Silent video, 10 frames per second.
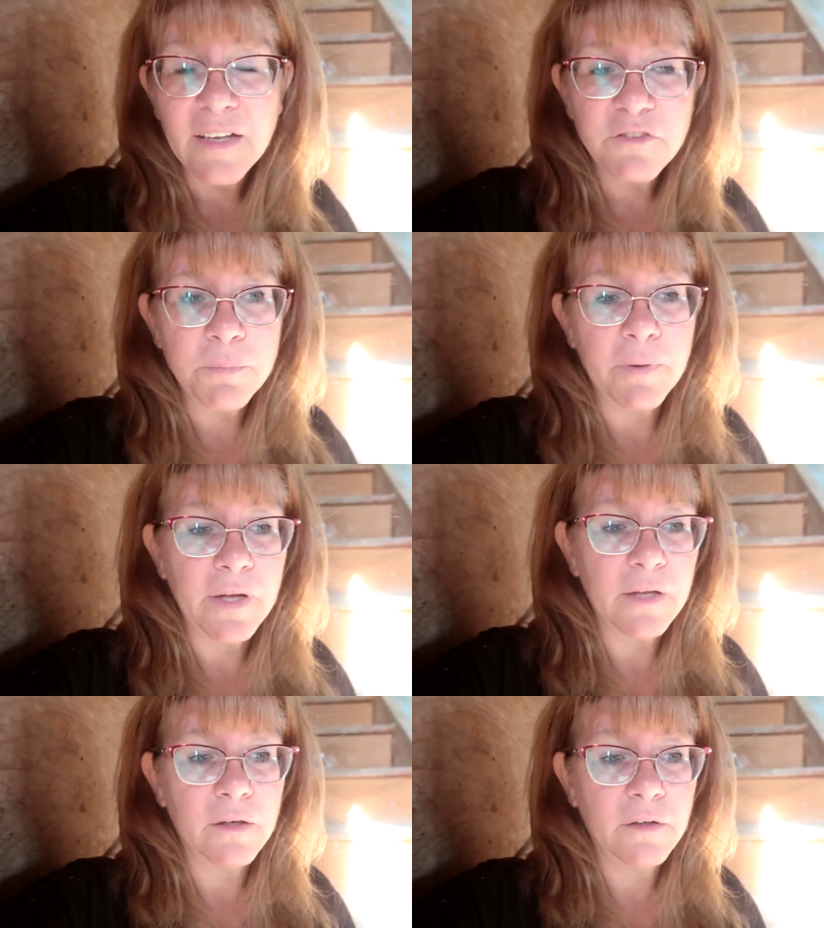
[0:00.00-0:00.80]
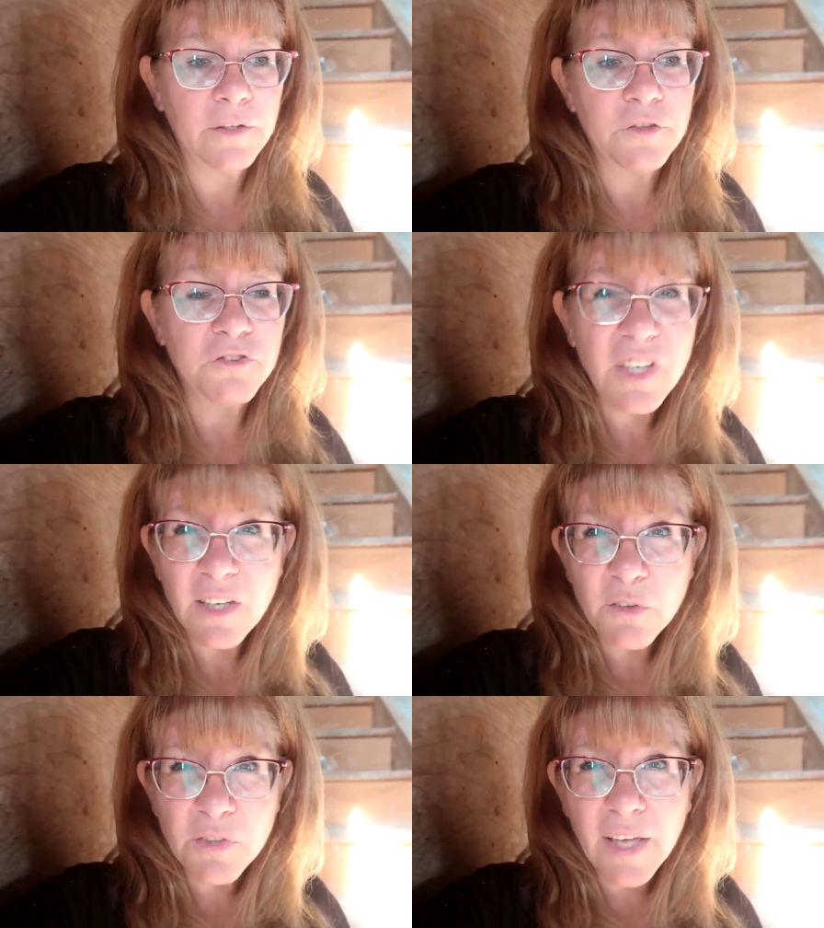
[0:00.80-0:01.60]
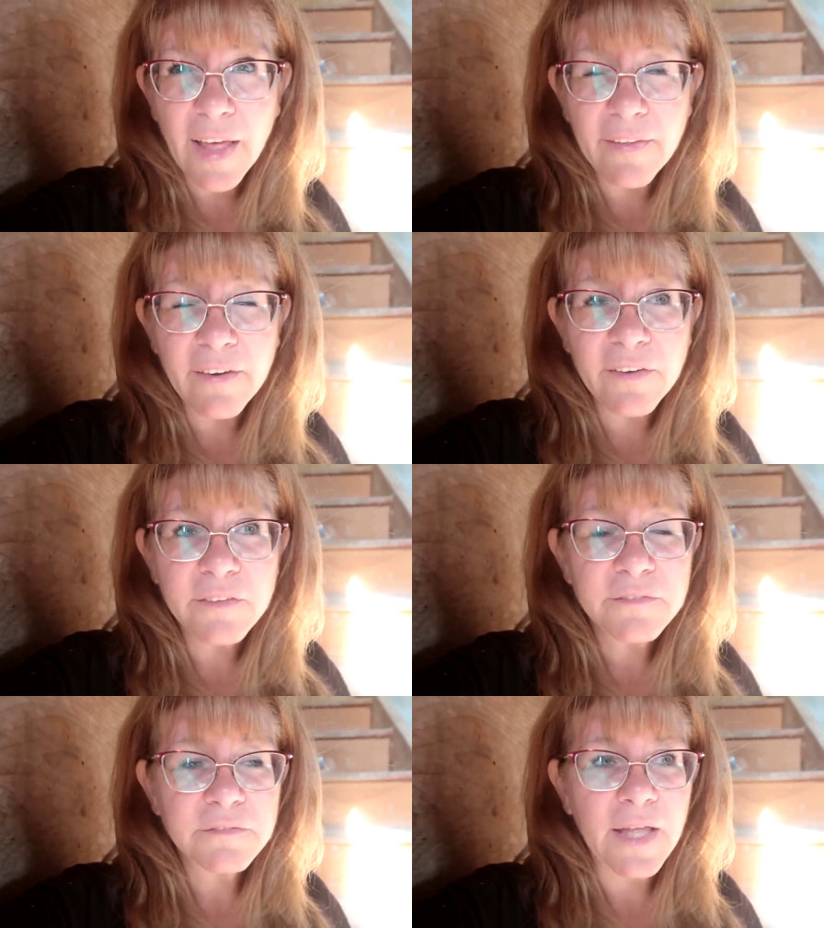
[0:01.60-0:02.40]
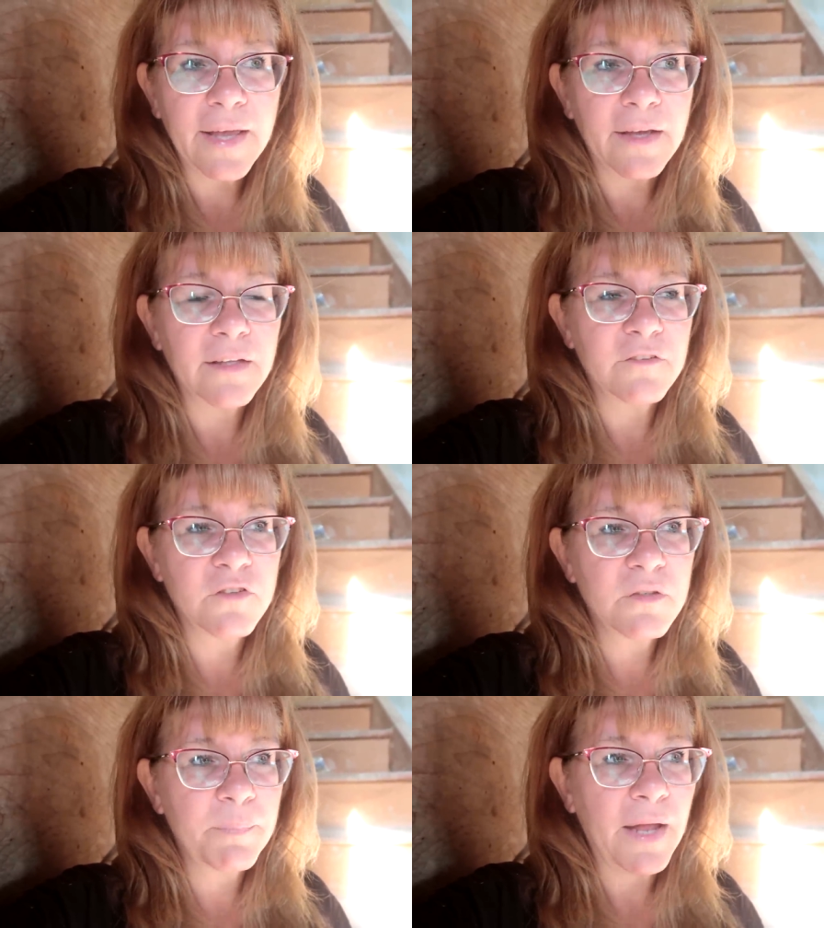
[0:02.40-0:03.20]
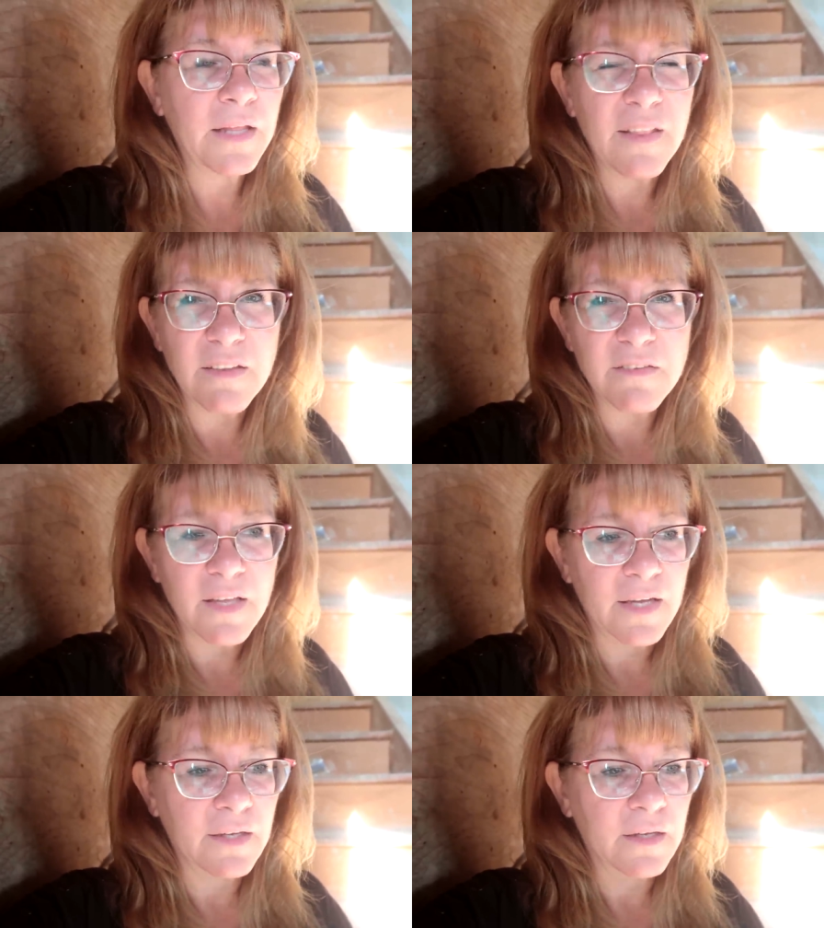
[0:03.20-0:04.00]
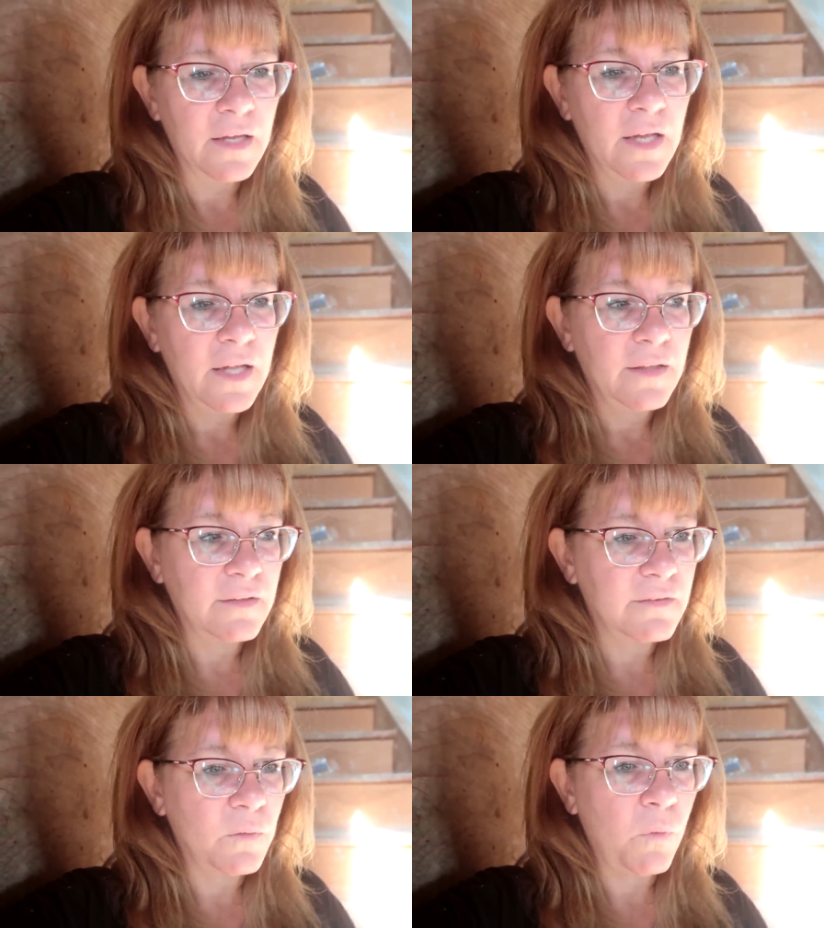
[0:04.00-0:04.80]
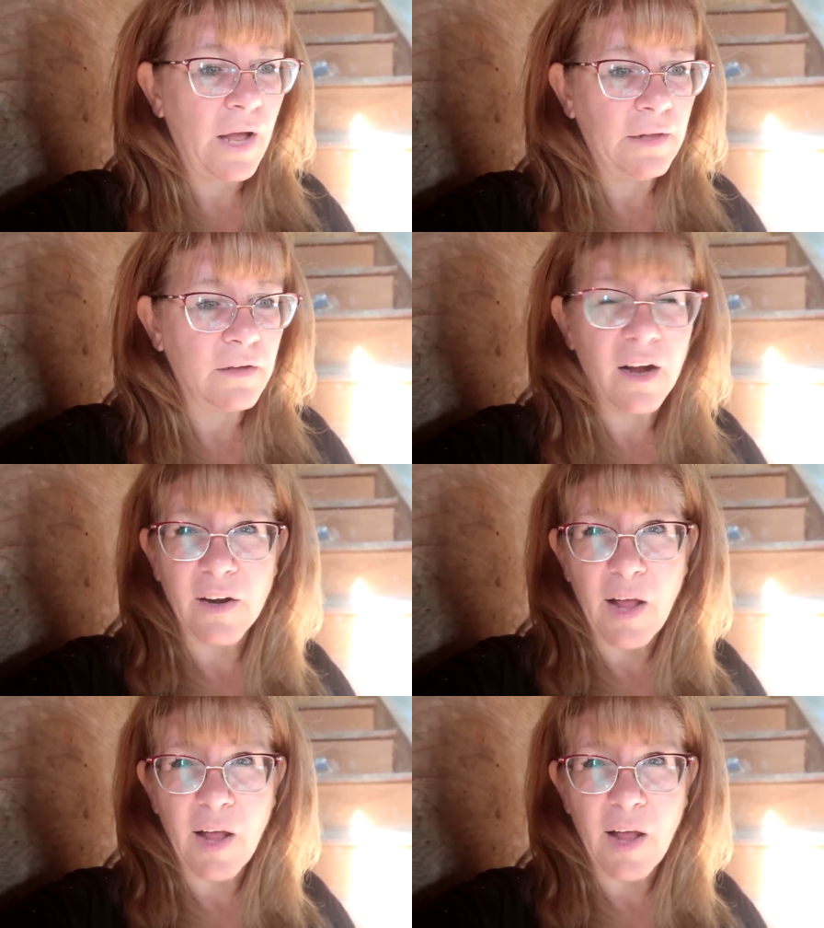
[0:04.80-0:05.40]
to put her and Chino together like it's just Penny that's the that's the wild card.